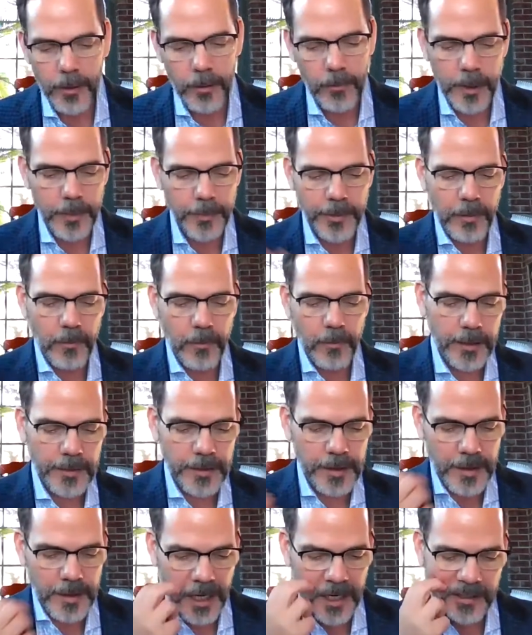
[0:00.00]
would be
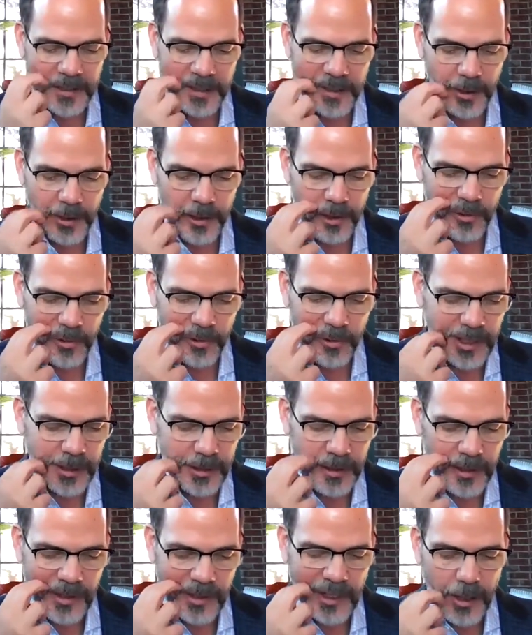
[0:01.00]
ones that you
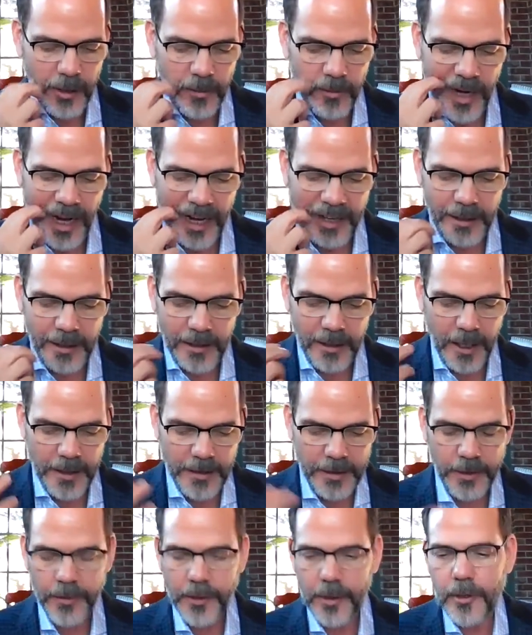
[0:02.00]
would
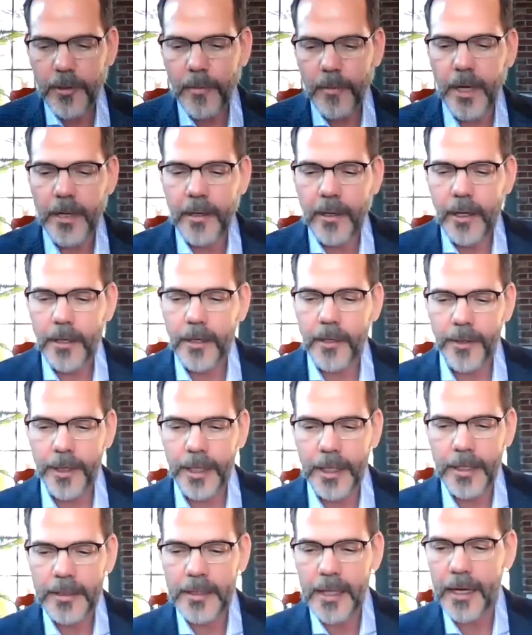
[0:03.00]
recognize, although you might not
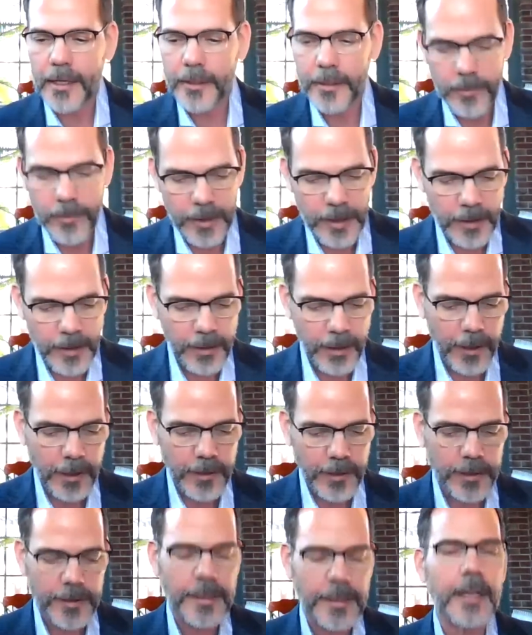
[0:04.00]
agree exactly with the
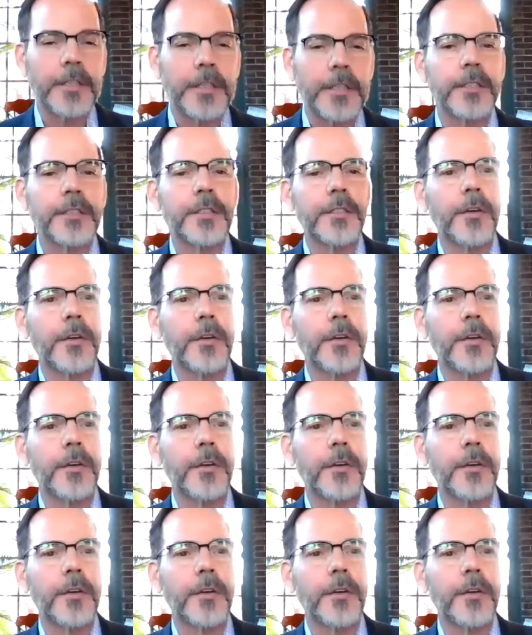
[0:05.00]
characterization.